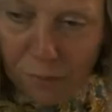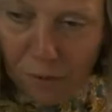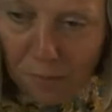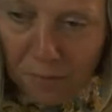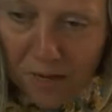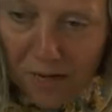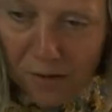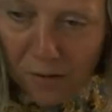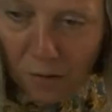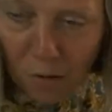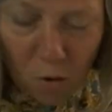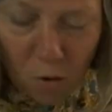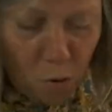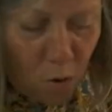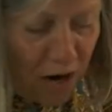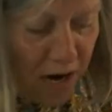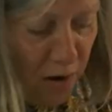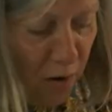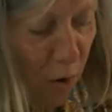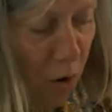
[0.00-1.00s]
probably not
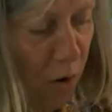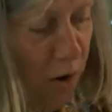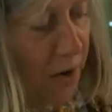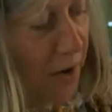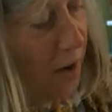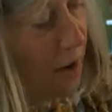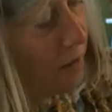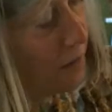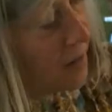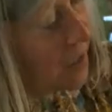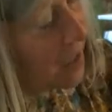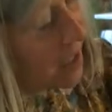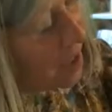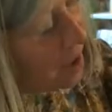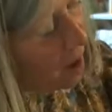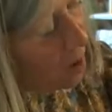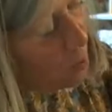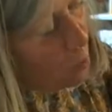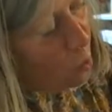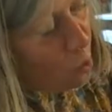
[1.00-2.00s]
quite long enough.
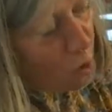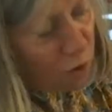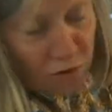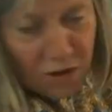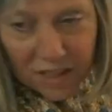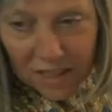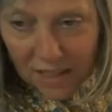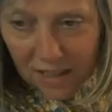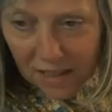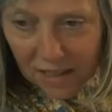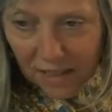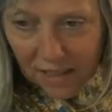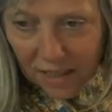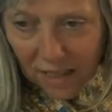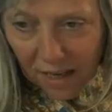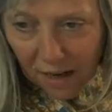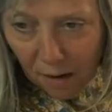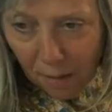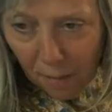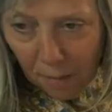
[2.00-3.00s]
Did I want it to
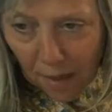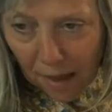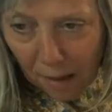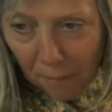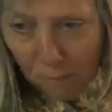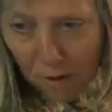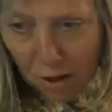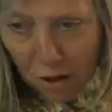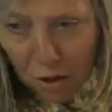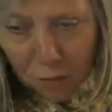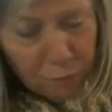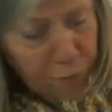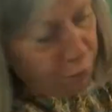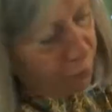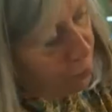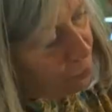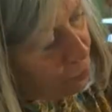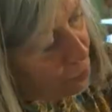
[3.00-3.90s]
stick up that much?